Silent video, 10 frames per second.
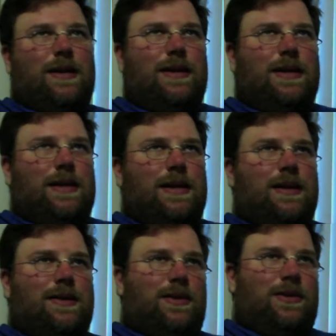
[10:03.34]

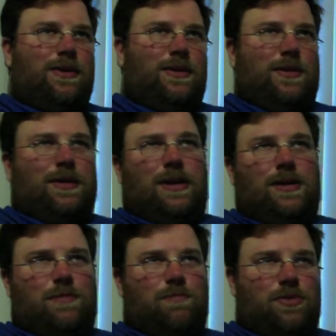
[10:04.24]
is, it looks like
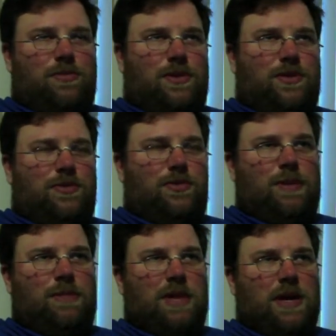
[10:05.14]
there's a boom tube
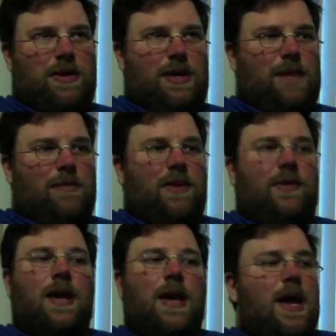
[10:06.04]
and parademons.
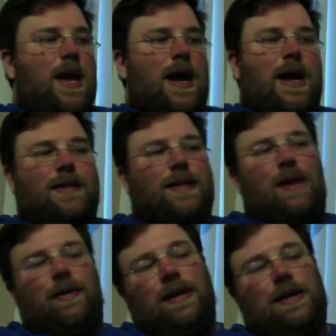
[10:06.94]
And it's
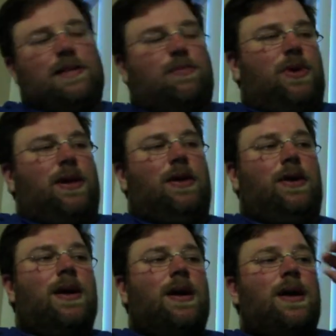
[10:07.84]
not really a spoiler,
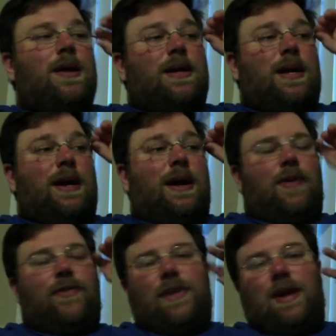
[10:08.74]

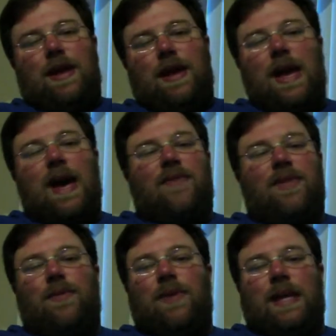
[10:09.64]
because they have in
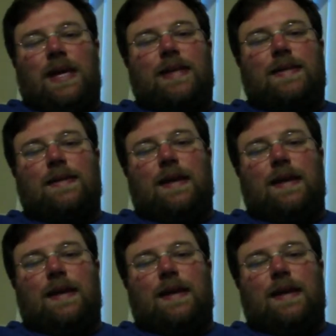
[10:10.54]
the release,